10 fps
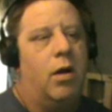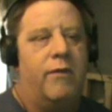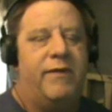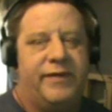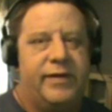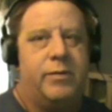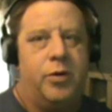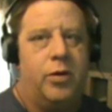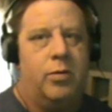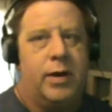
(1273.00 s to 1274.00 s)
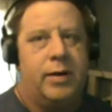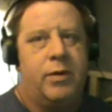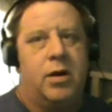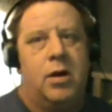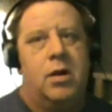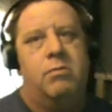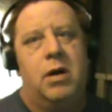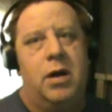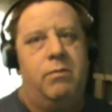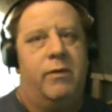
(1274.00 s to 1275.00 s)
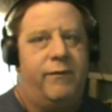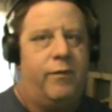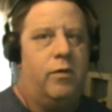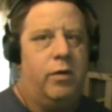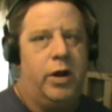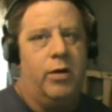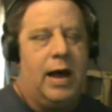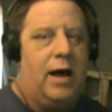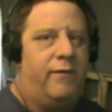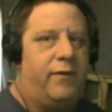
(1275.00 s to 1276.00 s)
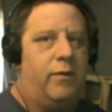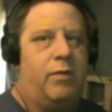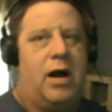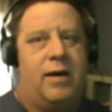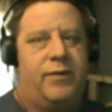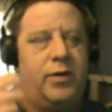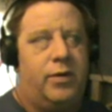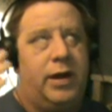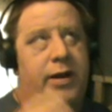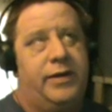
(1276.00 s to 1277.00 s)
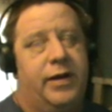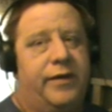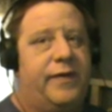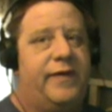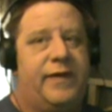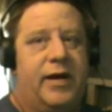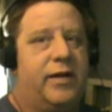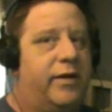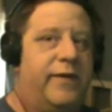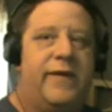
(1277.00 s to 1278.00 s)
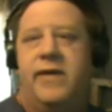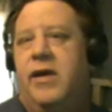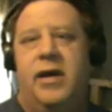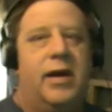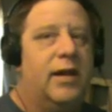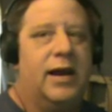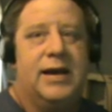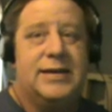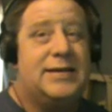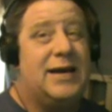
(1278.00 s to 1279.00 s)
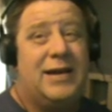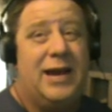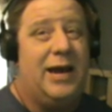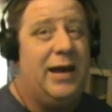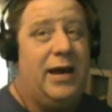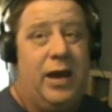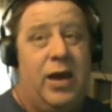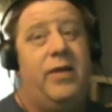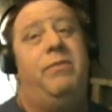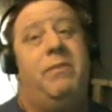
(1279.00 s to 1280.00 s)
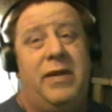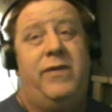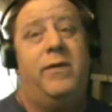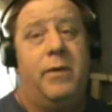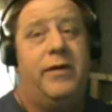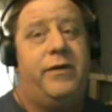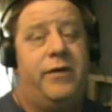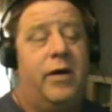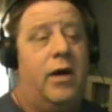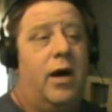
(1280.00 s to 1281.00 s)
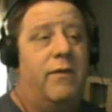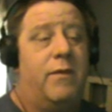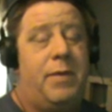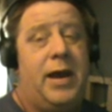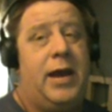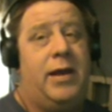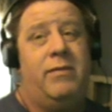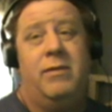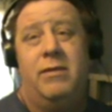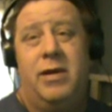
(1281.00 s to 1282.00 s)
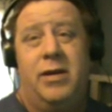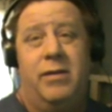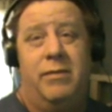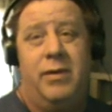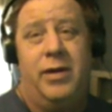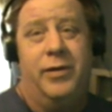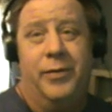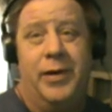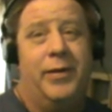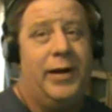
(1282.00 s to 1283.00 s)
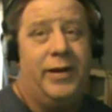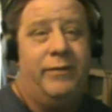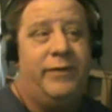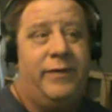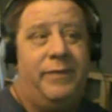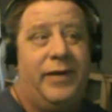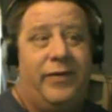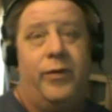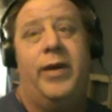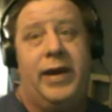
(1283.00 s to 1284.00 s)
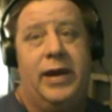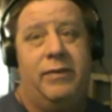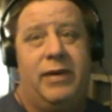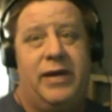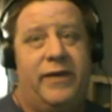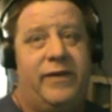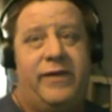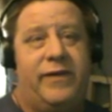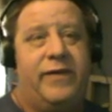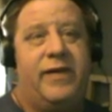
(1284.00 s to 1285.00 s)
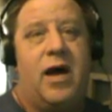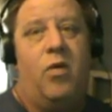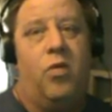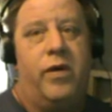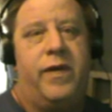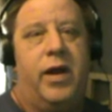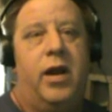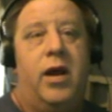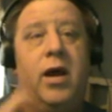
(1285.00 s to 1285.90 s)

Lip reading: I'll visit the moon or whatever. But before, you know, Alpha, Bravo, and Delta sectors, like I said, it'd be too much of a pain in the rear end to be doing it because it's just not worth it.